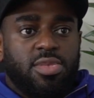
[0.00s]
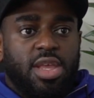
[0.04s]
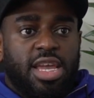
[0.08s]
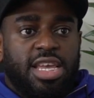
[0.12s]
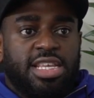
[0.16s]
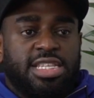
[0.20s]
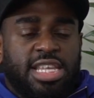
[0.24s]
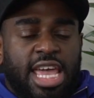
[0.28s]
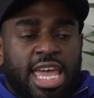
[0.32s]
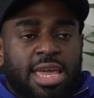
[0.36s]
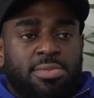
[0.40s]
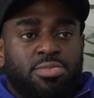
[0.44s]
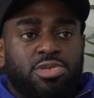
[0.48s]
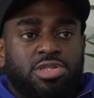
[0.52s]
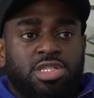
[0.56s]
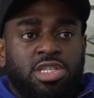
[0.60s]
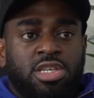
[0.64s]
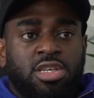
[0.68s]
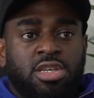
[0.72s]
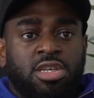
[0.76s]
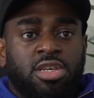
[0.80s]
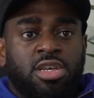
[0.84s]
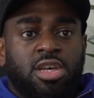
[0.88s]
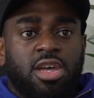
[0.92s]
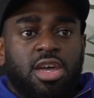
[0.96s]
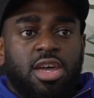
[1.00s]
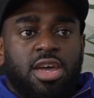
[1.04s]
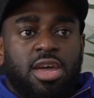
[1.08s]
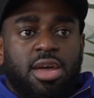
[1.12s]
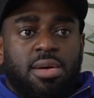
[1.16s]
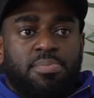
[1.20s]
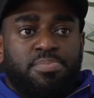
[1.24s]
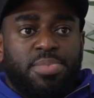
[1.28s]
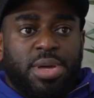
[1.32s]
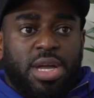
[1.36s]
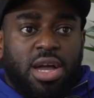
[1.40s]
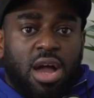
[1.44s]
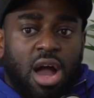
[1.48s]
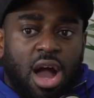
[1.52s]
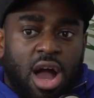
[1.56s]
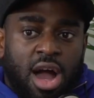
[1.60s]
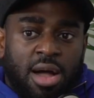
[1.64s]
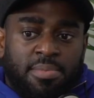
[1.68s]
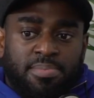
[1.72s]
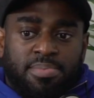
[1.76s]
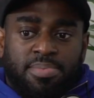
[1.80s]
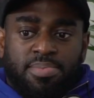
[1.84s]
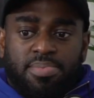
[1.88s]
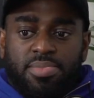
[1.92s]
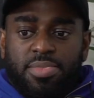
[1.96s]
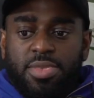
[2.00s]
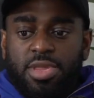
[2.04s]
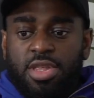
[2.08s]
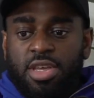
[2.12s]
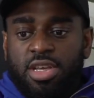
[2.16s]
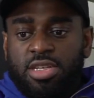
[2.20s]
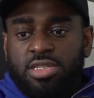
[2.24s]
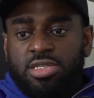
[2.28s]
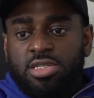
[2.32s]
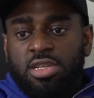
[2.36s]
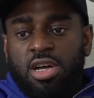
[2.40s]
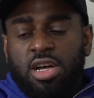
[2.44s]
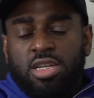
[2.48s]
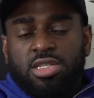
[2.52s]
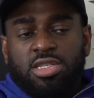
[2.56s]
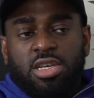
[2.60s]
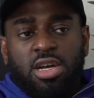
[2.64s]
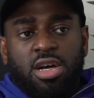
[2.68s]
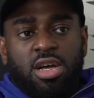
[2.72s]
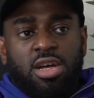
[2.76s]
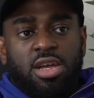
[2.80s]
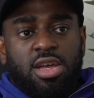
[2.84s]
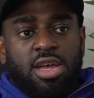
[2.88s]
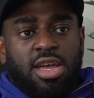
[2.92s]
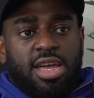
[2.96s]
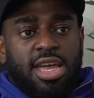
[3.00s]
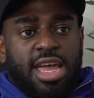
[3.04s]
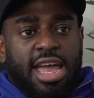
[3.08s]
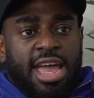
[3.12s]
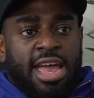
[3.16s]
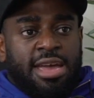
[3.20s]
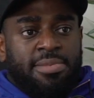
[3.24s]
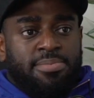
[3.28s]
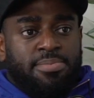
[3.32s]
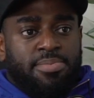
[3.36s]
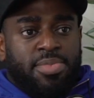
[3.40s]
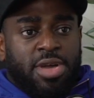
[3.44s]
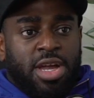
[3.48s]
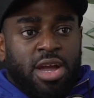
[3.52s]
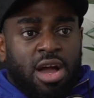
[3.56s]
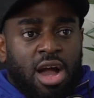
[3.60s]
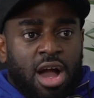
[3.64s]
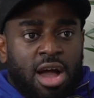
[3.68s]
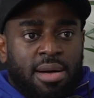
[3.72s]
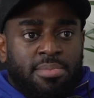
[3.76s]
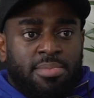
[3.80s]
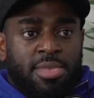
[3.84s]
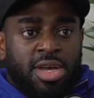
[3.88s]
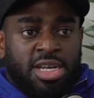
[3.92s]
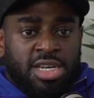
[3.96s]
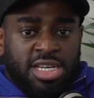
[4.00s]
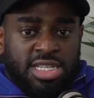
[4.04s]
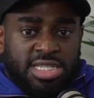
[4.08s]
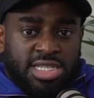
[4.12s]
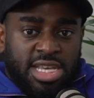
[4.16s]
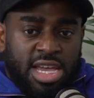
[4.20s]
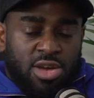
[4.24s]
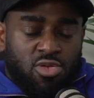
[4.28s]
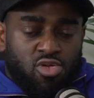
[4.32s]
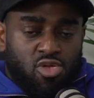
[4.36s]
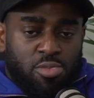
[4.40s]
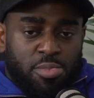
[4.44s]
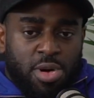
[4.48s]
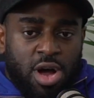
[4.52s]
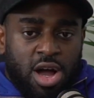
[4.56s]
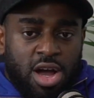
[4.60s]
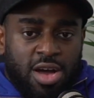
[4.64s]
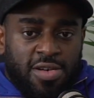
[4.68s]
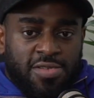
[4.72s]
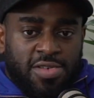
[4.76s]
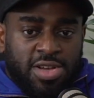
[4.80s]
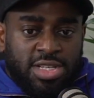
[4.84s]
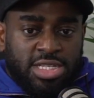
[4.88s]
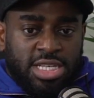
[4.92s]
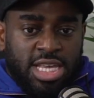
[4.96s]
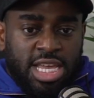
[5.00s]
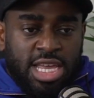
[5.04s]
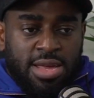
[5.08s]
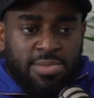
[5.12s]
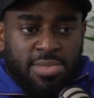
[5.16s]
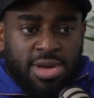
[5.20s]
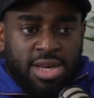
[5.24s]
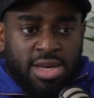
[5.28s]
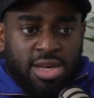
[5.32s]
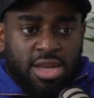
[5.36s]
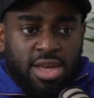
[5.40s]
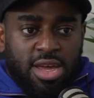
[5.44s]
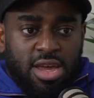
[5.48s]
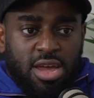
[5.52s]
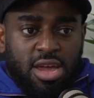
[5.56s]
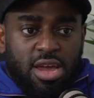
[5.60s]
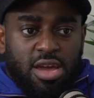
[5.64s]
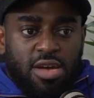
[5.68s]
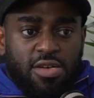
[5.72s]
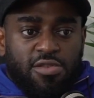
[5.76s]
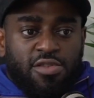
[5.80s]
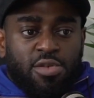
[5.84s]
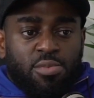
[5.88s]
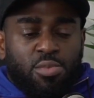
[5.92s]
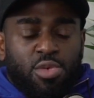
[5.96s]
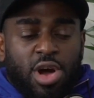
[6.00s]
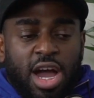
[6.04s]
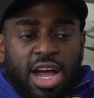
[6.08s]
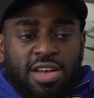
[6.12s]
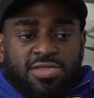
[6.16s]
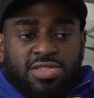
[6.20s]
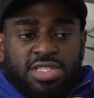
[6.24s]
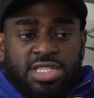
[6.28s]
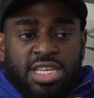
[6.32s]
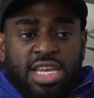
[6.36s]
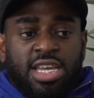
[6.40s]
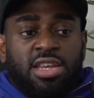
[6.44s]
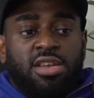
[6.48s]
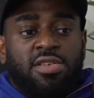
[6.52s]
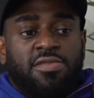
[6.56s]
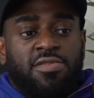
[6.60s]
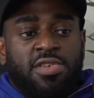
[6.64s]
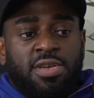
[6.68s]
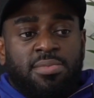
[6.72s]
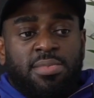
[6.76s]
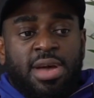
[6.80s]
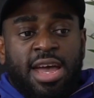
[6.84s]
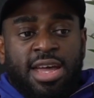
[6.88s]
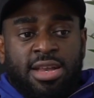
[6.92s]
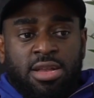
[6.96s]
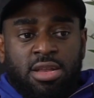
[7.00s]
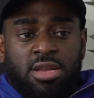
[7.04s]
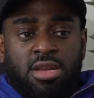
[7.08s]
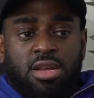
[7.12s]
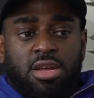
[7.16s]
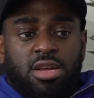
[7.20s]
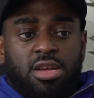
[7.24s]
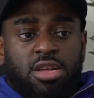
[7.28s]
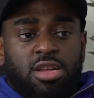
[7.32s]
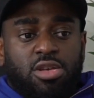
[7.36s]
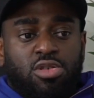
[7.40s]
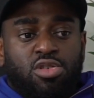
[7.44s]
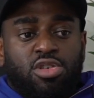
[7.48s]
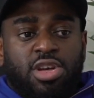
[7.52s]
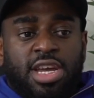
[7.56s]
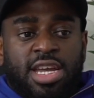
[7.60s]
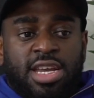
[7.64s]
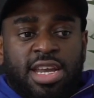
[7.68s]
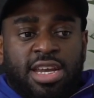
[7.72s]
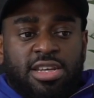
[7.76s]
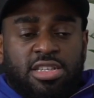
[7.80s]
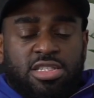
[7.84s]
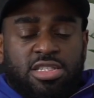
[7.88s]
he's able to become a starter and become an integral part of the team. And from what I've seen of him and looking at